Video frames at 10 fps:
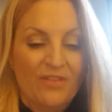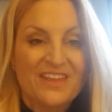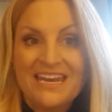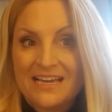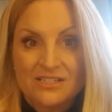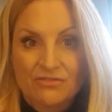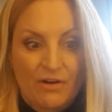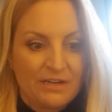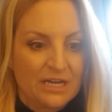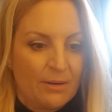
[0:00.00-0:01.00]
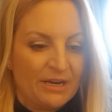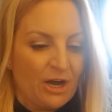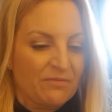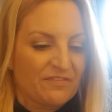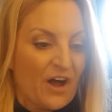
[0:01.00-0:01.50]
and the knickers are only coming
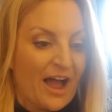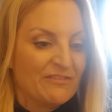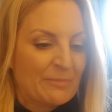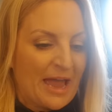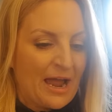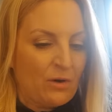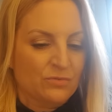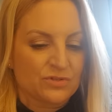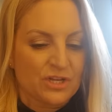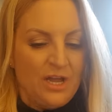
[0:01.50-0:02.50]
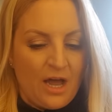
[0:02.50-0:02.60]
up £5,